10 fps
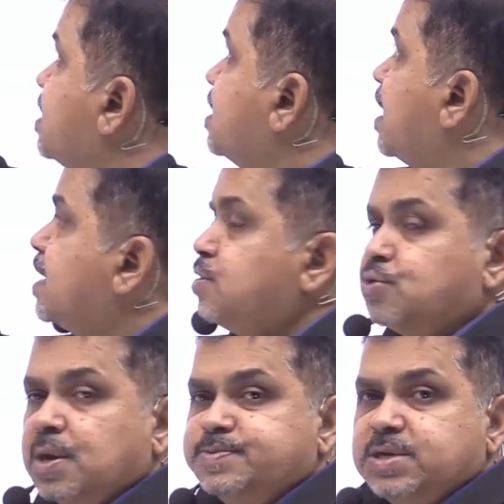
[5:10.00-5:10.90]
A
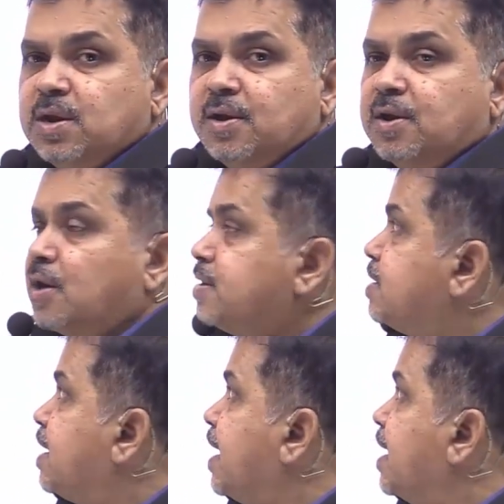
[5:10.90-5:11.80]
into epsilon
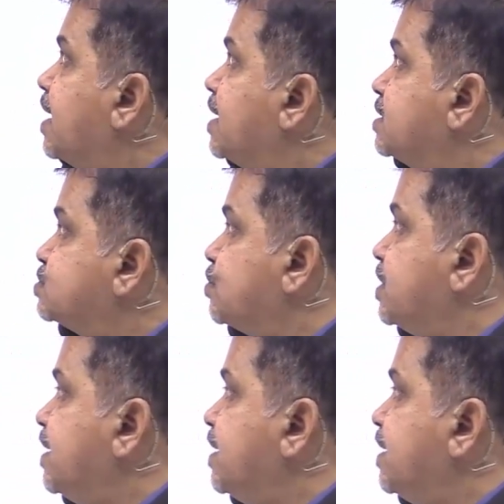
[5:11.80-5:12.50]
naught K so